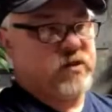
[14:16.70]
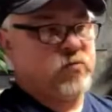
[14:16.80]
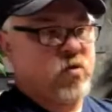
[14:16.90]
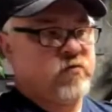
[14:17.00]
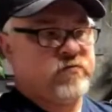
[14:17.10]
It
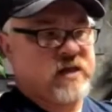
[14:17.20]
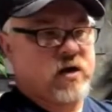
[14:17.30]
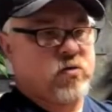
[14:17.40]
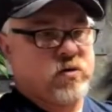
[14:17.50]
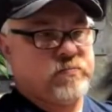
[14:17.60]
won't
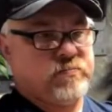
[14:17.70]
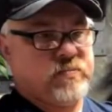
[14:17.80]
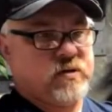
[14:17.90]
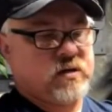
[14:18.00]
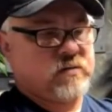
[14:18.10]
flower
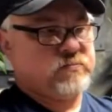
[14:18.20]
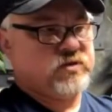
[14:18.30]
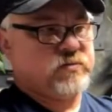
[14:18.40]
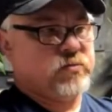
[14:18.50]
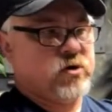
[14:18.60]

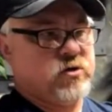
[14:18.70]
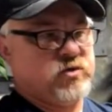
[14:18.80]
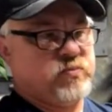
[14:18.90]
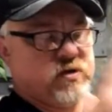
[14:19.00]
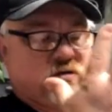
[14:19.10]

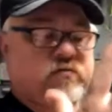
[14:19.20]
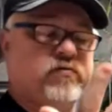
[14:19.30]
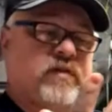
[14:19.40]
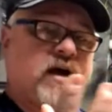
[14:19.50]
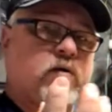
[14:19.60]
submerged, but it'll
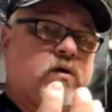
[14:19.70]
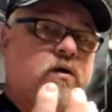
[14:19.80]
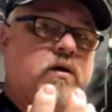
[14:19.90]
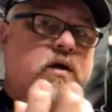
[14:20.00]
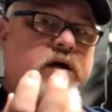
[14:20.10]
flower.
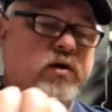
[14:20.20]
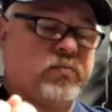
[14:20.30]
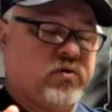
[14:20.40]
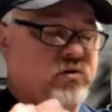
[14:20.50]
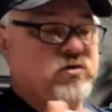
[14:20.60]
It'll
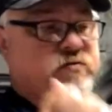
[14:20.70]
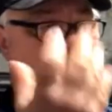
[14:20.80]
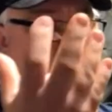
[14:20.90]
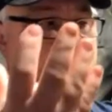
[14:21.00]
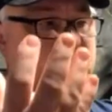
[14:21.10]
produce a
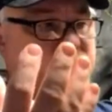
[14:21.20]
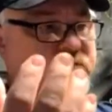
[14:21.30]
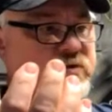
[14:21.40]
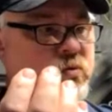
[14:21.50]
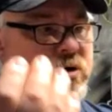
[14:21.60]
flower
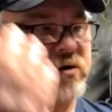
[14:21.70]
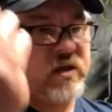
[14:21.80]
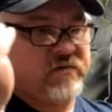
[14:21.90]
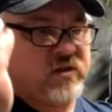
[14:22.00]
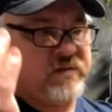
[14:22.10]
above the water
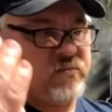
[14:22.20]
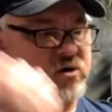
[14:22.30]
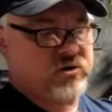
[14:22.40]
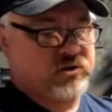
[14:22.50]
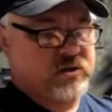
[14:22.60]
level
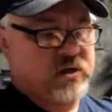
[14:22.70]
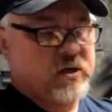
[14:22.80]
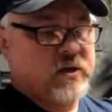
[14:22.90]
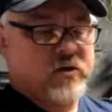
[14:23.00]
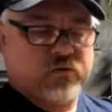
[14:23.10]
immersed.
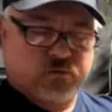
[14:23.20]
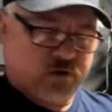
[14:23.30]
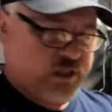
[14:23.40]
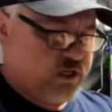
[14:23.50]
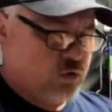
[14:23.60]

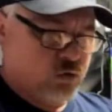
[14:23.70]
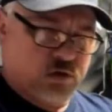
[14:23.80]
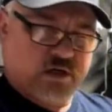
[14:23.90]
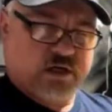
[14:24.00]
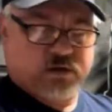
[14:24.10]
Really cool
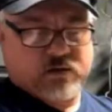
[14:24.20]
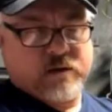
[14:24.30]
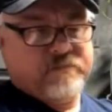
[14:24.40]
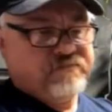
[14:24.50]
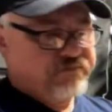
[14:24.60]
looking.
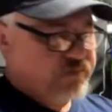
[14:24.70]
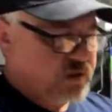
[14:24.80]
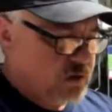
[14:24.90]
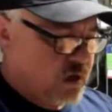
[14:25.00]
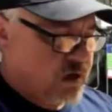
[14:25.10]

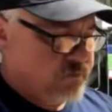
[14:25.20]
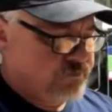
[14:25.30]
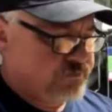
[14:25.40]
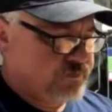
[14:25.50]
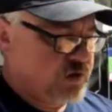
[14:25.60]

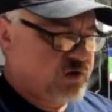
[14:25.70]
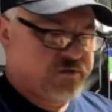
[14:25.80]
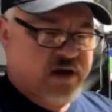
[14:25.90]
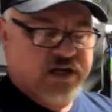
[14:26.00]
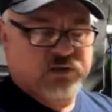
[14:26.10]
You can
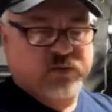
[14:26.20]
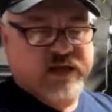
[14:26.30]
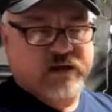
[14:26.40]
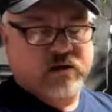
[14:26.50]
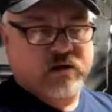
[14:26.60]
find this
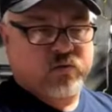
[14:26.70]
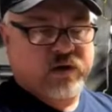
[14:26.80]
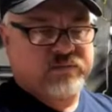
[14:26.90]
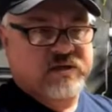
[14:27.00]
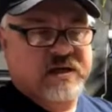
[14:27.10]
plant on our
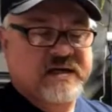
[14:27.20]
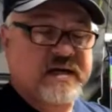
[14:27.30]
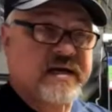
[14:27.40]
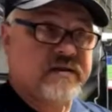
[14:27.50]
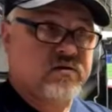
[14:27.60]
website,
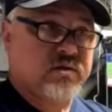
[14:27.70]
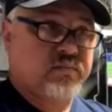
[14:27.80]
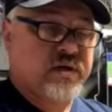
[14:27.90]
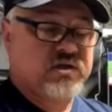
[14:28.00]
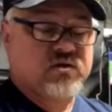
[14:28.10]
and there's a
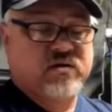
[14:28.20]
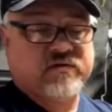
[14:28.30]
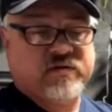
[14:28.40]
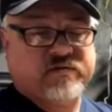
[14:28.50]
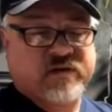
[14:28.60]
picture
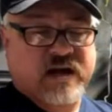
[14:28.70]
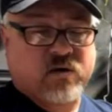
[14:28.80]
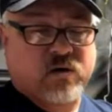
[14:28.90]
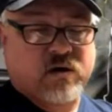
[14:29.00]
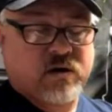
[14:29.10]
of the
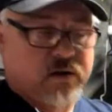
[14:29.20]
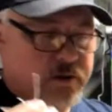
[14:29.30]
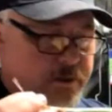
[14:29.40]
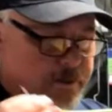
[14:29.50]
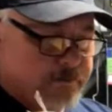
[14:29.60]
flower
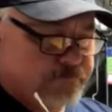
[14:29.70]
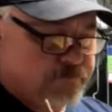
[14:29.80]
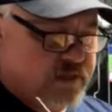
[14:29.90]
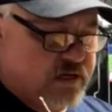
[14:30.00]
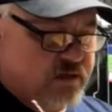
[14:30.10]

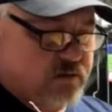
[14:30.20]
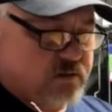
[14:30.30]
that